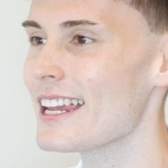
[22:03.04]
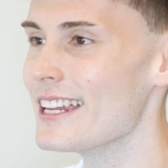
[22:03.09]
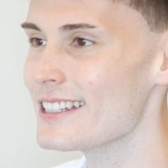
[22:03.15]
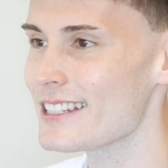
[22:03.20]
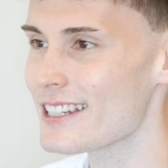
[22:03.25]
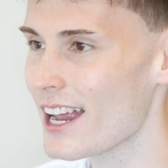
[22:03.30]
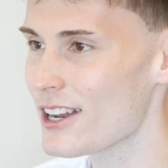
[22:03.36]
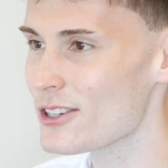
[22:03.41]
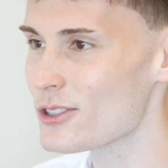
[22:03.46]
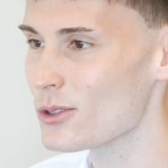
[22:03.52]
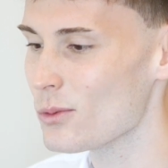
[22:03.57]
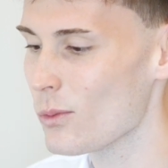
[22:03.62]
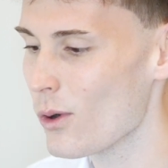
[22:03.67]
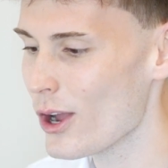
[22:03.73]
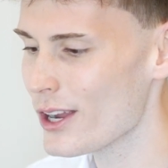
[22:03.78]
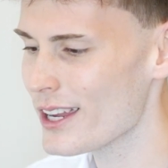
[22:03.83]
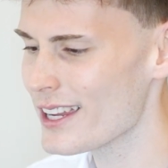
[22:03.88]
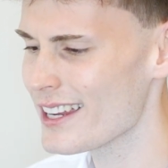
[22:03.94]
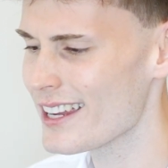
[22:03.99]
international
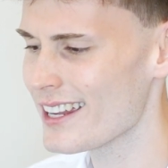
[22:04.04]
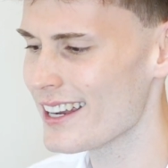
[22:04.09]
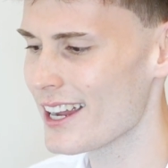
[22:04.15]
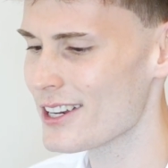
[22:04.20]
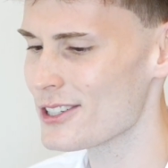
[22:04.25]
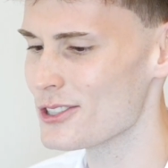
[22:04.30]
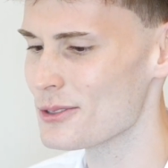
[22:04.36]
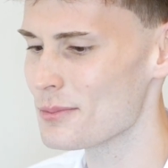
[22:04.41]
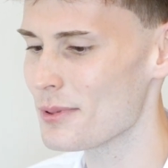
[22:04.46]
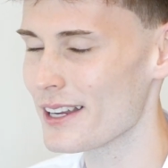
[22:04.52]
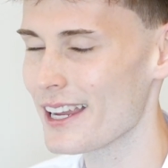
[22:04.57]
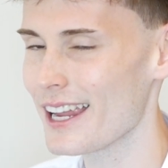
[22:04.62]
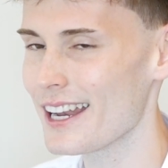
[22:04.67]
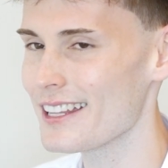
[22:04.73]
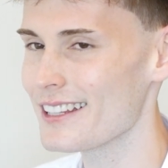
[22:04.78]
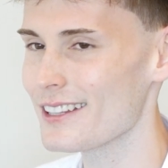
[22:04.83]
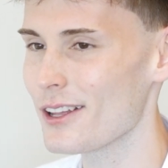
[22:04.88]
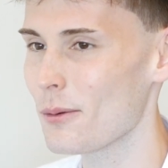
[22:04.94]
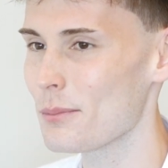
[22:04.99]
working connections, but
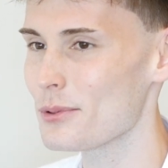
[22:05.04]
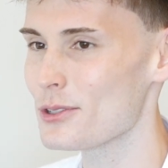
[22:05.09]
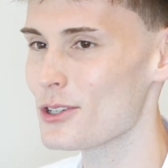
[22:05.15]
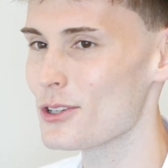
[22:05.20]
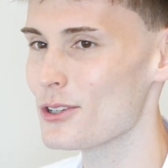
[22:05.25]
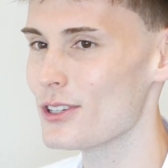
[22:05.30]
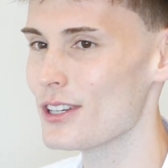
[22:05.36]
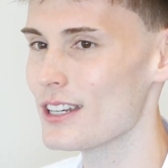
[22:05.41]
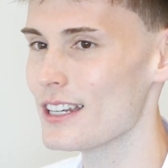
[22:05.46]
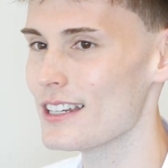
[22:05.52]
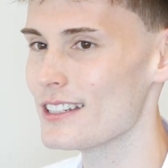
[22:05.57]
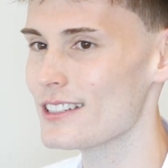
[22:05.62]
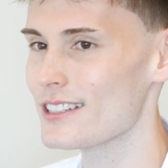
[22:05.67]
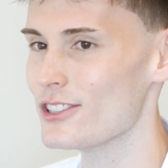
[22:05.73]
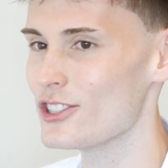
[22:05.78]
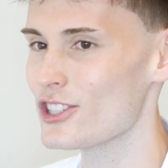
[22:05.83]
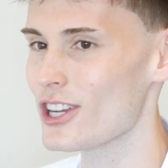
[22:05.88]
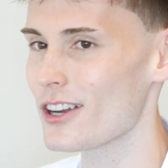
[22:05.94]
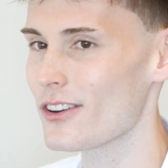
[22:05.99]
getting the opportunity to
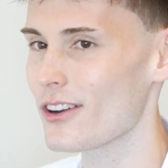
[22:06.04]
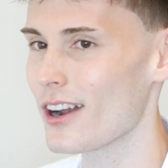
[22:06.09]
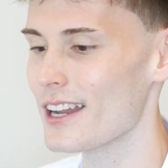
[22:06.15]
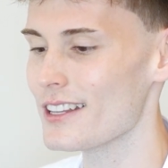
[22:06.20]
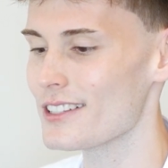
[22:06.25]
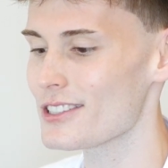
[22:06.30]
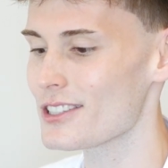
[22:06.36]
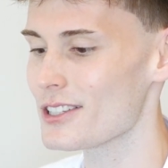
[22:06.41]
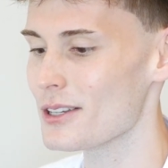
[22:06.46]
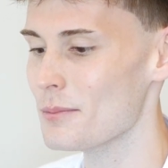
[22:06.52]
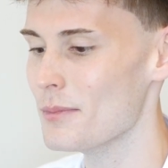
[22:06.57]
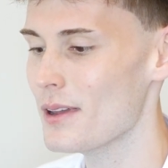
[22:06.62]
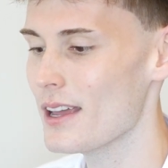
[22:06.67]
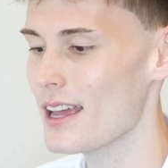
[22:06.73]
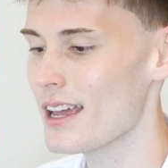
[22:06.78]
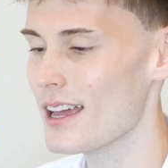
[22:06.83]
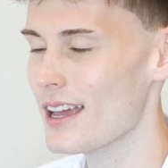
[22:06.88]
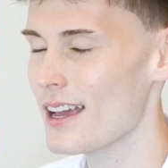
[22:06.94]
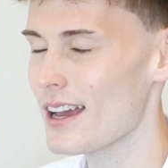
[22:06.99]
generate some
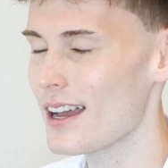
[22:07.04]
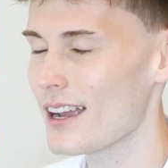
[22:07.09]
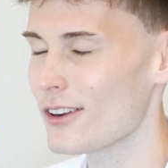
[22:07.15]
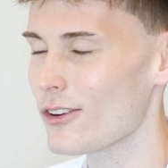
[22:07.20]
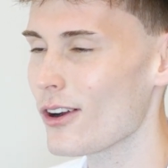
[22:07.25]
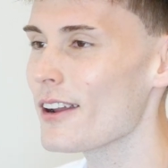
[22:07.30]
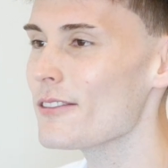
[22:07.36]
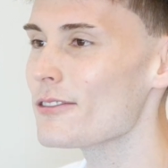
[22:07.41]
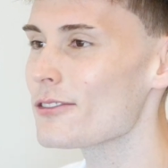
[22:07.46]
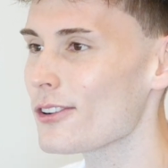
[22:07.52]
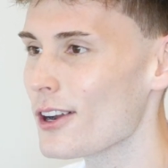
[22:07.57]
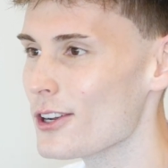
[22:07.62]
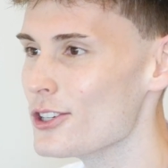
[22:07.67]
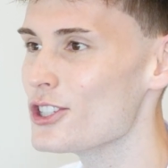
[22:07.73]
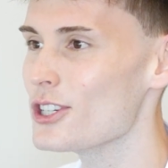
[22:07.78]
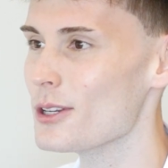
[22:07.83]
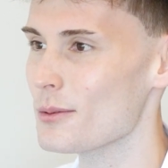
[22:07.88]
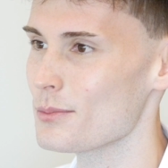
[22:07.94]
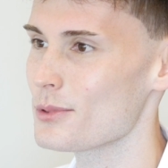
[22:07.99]
great
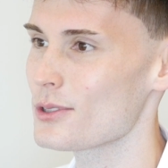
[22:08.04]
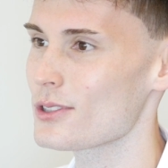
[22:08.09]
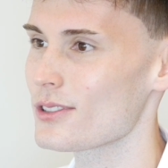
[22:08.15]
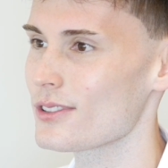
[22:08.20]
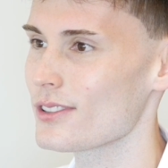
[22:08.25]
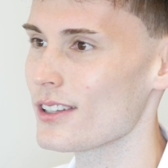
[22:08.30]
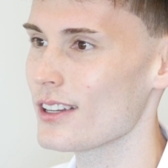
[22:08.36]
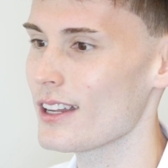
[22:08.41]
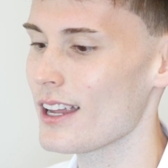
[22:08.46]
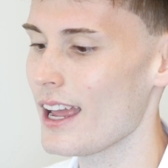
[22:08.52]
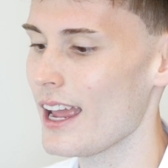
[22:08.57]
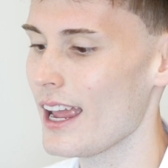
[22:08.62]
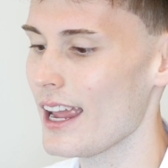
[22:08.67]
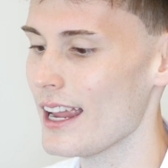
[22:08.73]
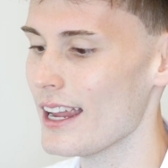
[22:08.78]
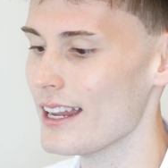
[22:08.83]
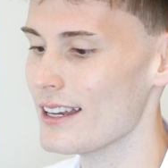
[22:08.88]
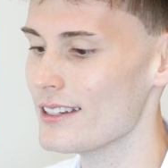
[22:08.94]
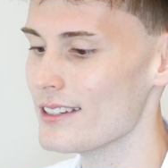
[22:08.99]
friendships
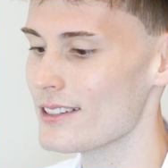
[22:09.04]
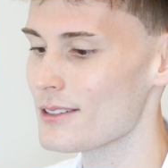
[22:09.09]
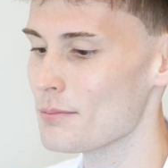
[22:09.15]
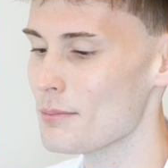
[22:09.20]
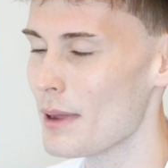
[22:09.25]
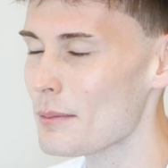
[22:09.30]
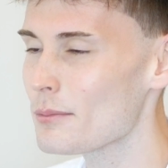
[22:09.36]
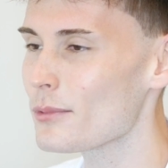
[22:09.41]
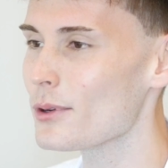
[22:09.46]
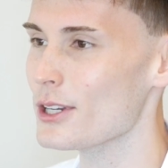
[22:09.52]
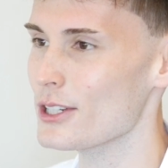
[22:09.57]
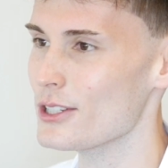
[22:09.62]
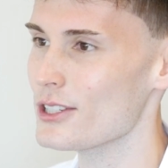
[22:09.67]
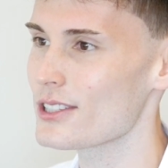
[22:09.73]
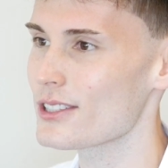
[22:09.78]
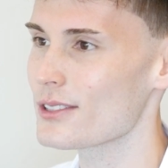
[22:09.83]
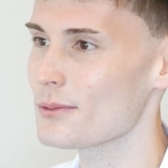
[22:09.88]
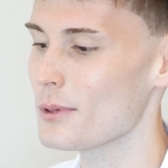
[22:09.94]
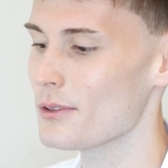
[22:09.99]
and
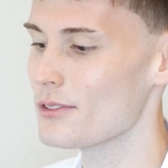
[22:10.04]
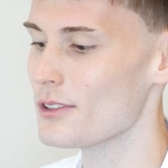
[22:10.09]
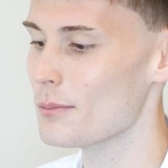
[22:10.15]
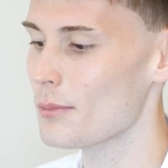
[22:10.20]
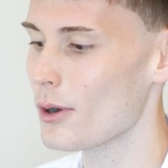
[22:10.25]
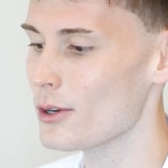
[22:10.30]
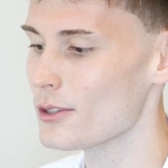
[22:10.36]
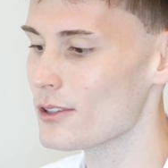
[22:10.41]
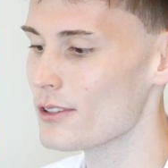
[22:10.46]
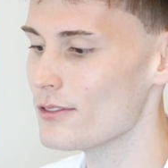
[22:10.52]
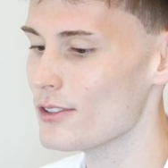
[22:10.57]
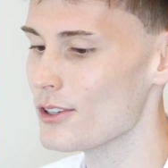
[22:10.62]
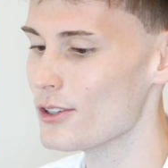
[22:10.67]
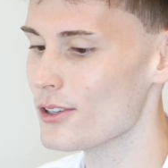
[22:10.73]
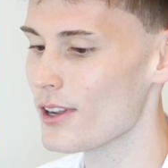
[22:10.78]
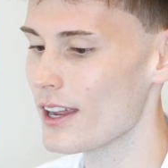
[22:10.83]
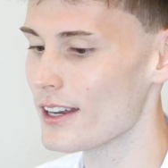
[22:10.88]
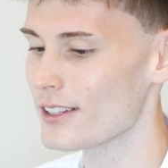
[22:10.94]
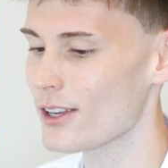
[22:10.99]
memories with the both of
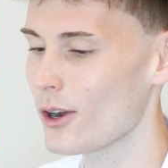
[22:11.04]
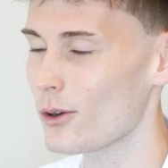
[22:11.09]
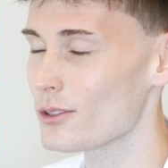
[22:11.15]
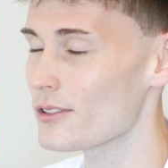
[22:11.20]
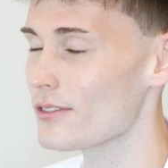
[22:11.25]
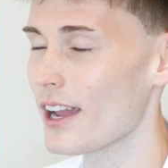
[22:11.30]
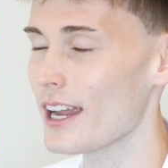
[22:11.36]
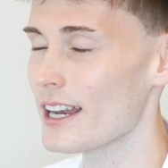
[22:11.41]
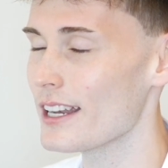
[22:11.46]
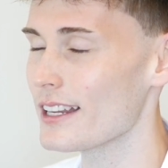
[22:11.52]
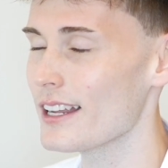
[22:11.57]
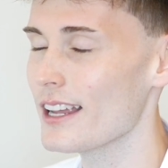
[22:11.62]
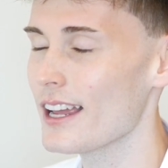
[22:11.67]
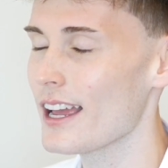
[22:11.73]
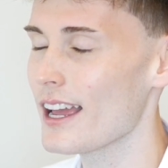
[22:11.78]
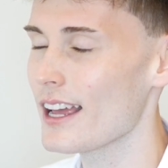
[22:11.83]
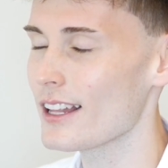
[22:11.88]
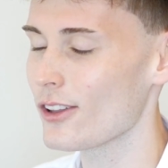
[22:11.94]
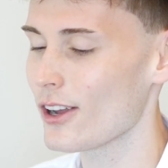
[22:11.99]
you, and cultivating,
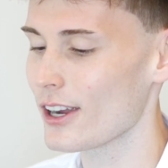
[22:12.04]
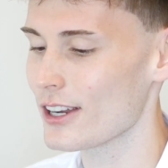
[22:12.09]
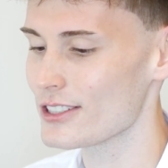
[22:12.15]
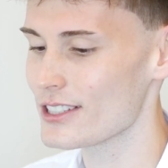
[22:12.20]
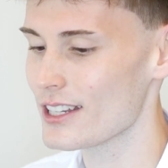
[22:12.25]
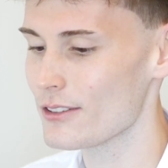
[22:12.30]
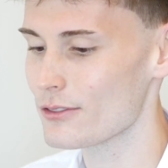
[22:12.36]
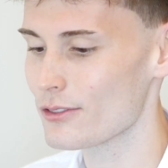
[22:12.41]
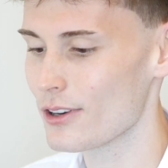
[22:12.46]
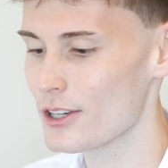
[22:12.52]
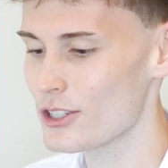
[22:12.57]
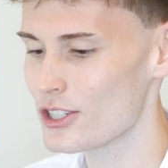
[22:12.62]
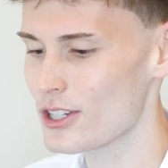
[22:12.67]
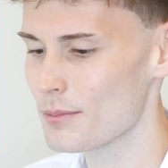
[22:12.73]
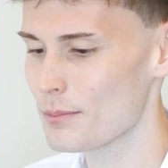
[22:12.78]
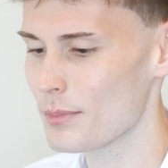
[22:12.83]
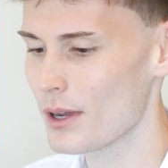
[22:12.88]
like I said, a friendship.